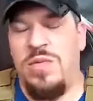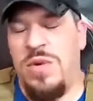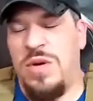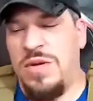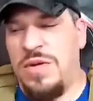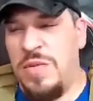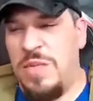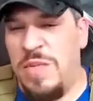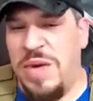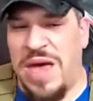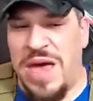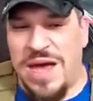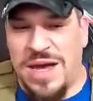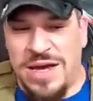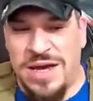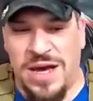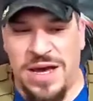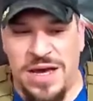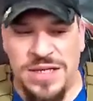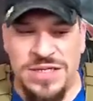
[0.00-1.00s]
back,
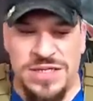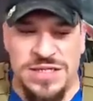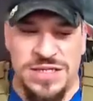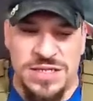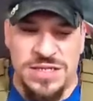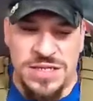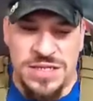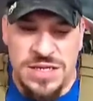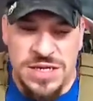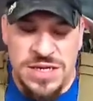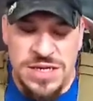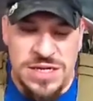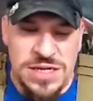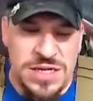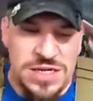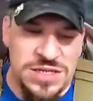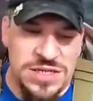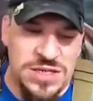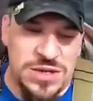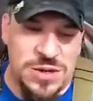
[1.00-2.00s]
guys.
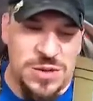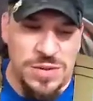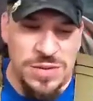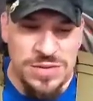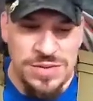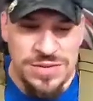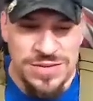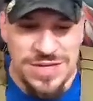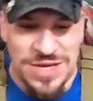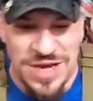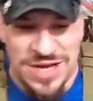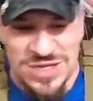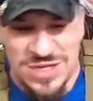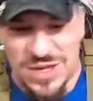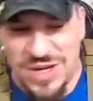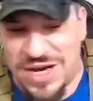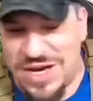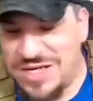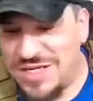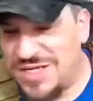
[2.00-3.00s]
So, as you
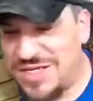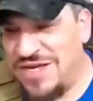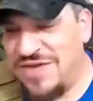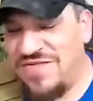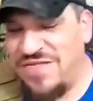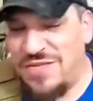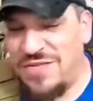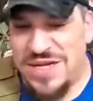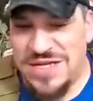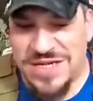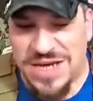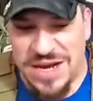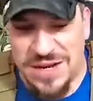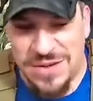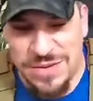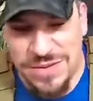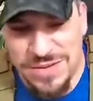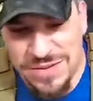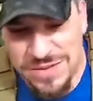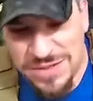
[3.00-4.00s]
guys see from the title,